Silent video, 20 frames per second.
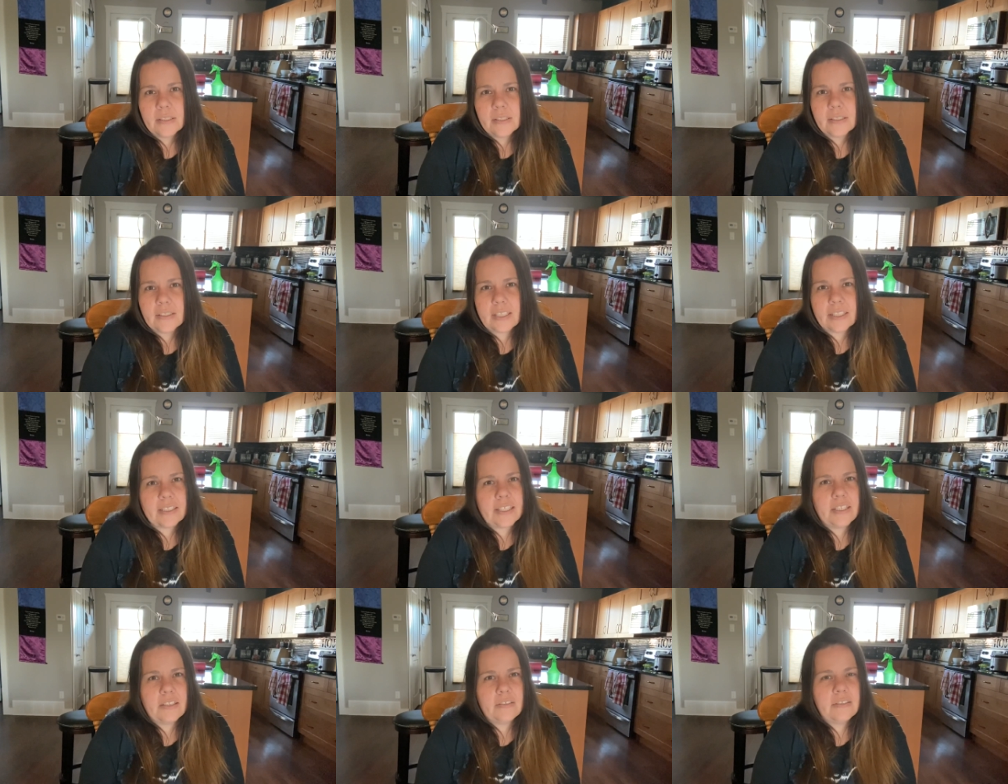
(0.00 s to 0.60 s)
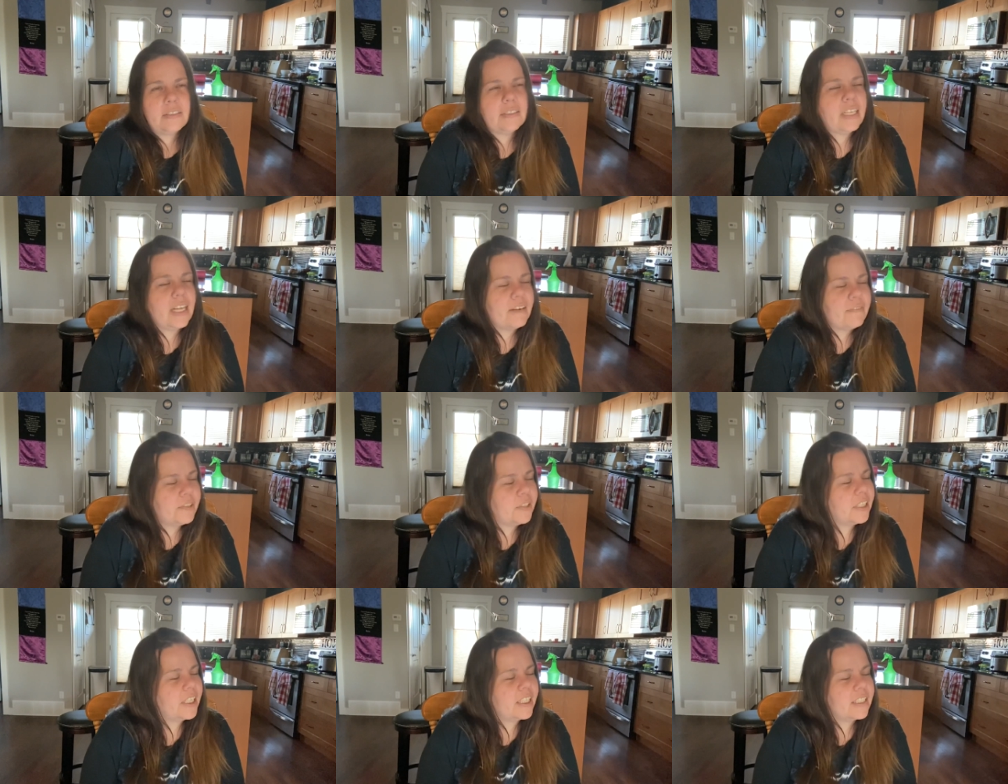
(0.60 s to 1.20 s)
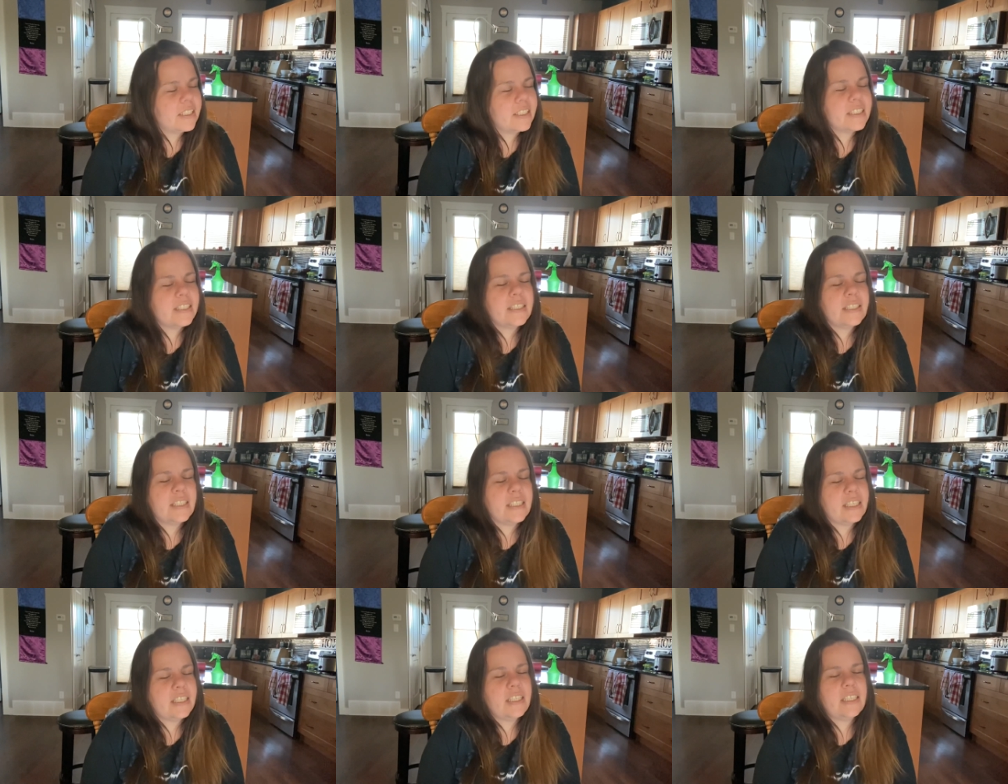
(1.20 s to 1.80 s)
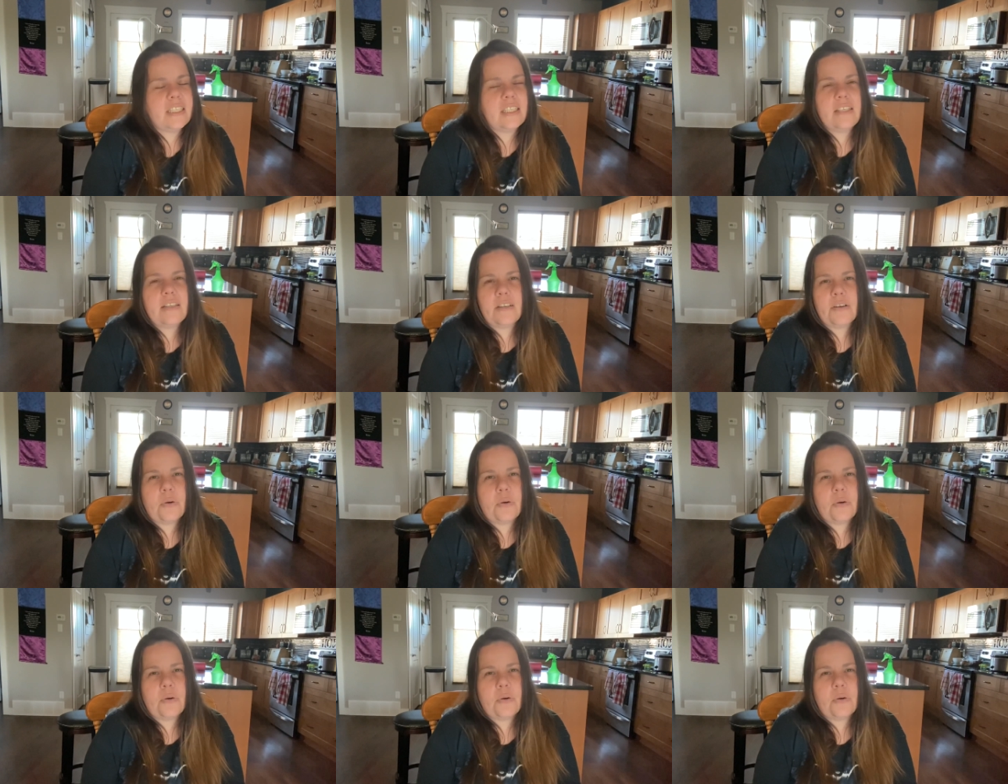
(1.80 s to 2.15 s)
that they'll never get to see